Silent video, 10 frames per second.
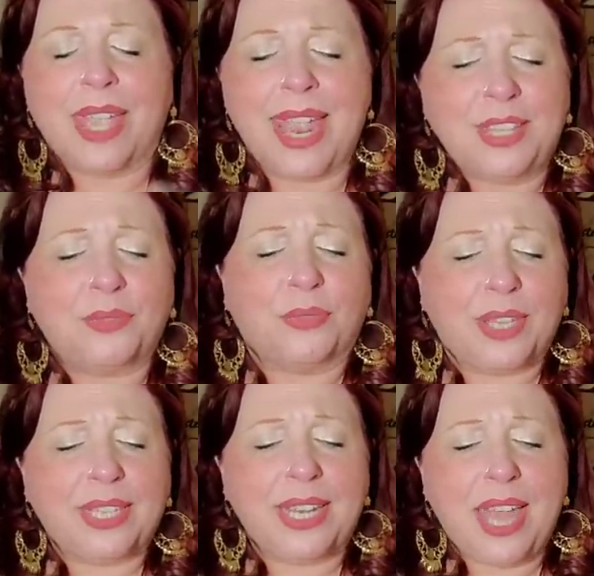it's
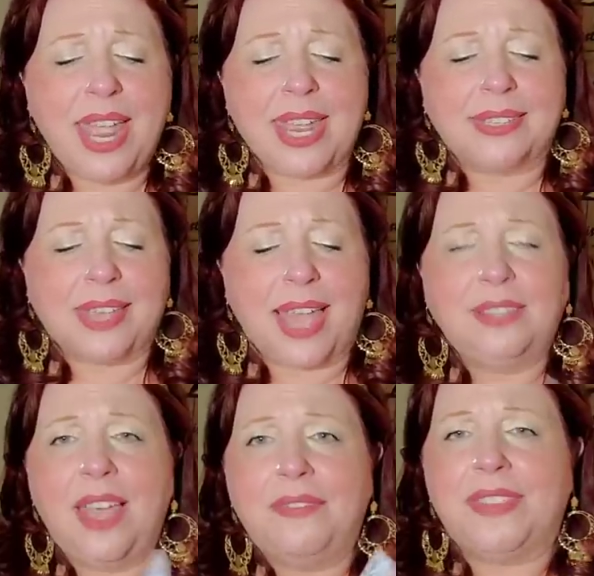really nice. I
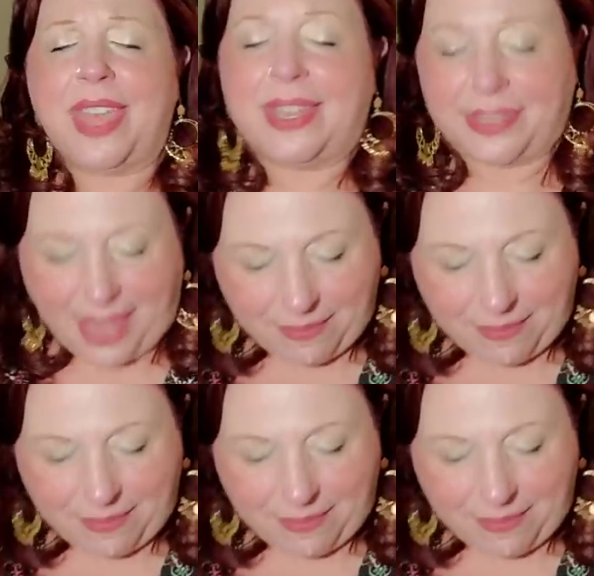love this.